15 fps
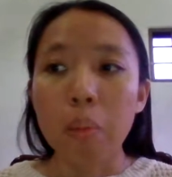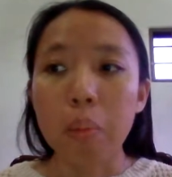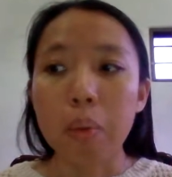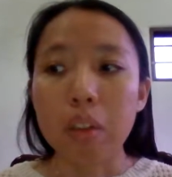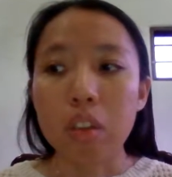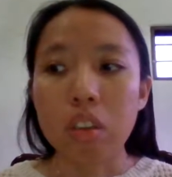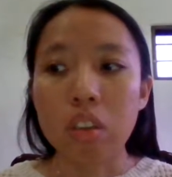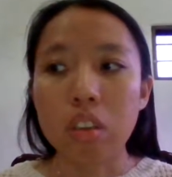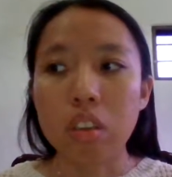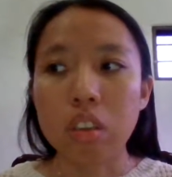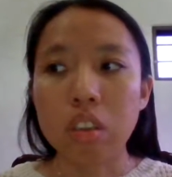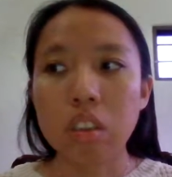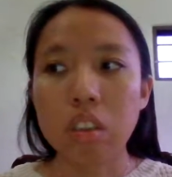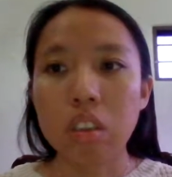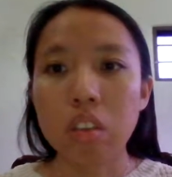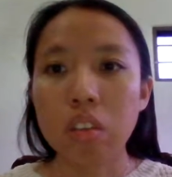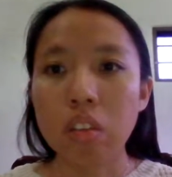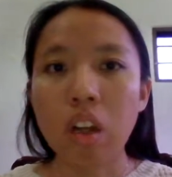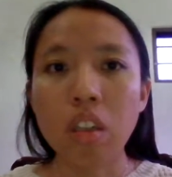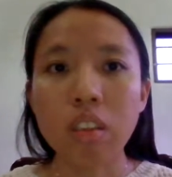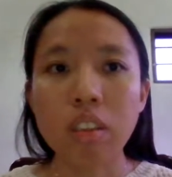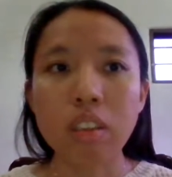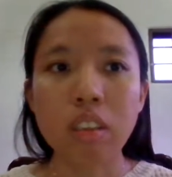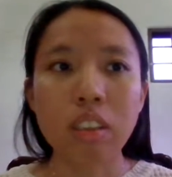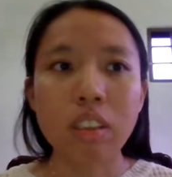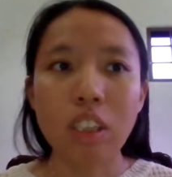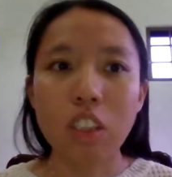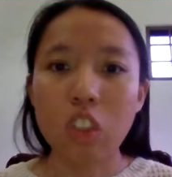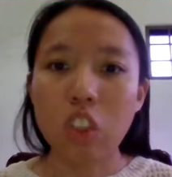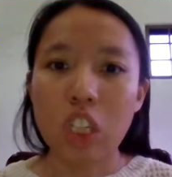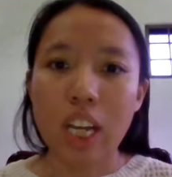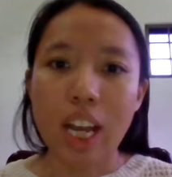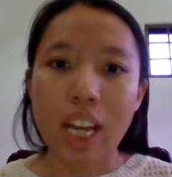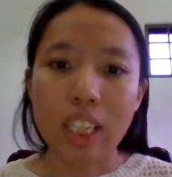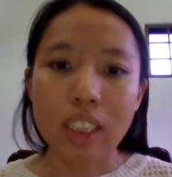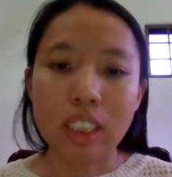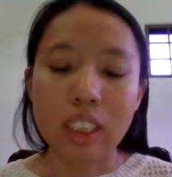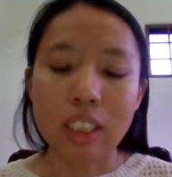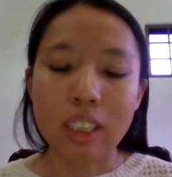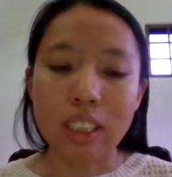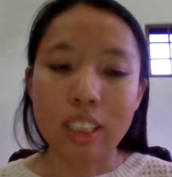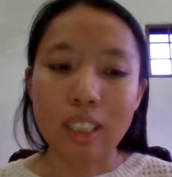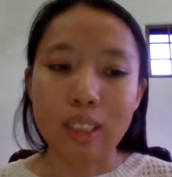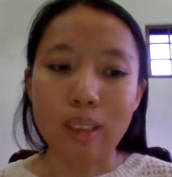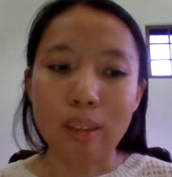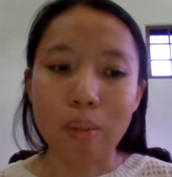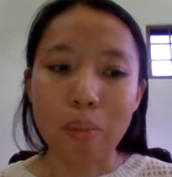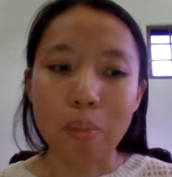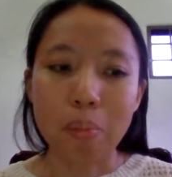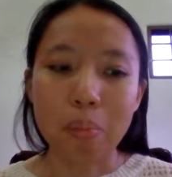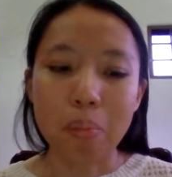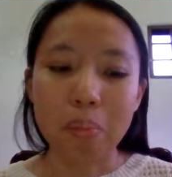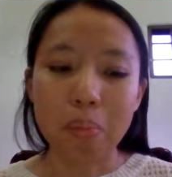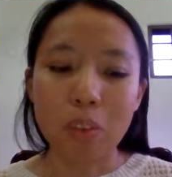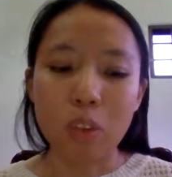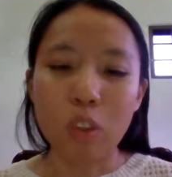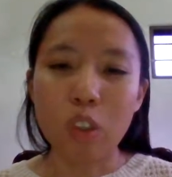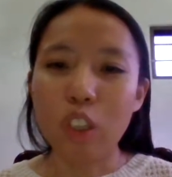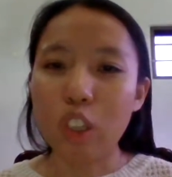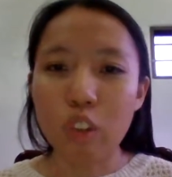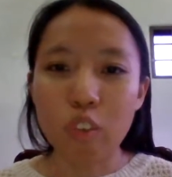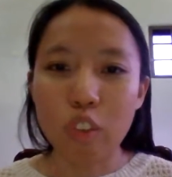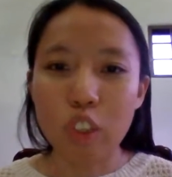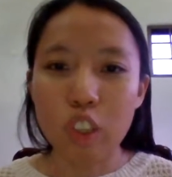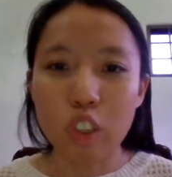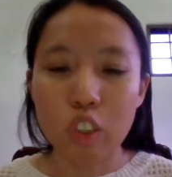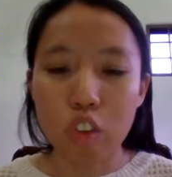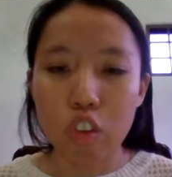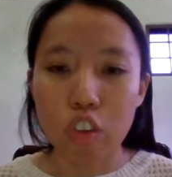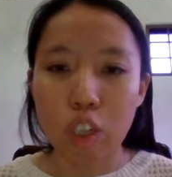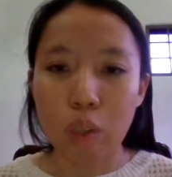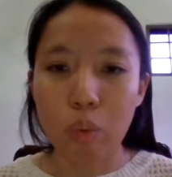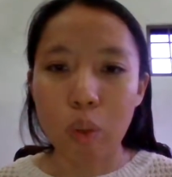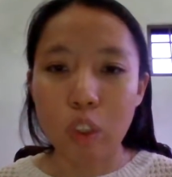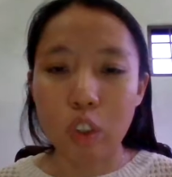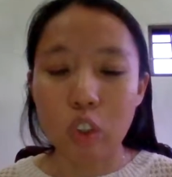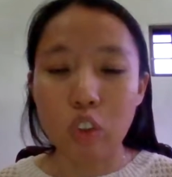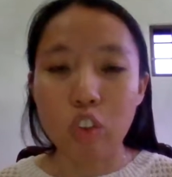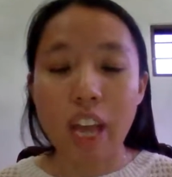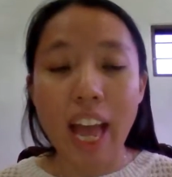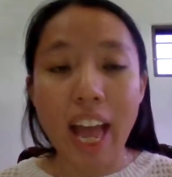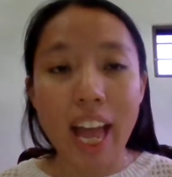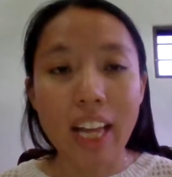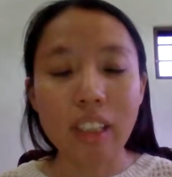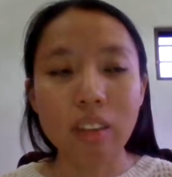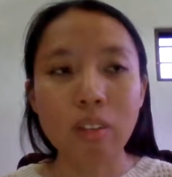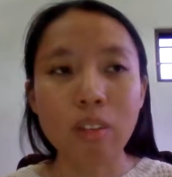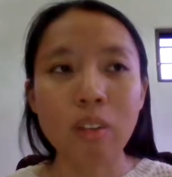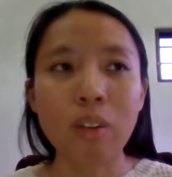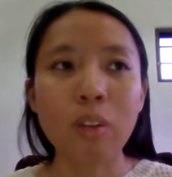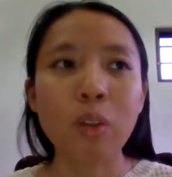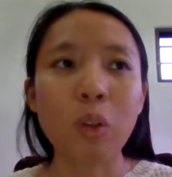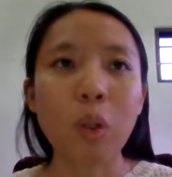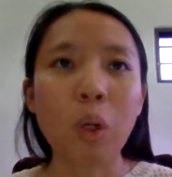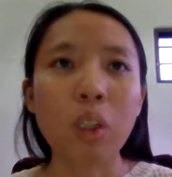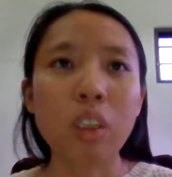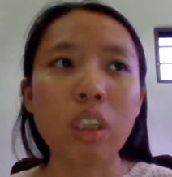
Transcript: Because thoughts such as you're not really good at what you add, you are not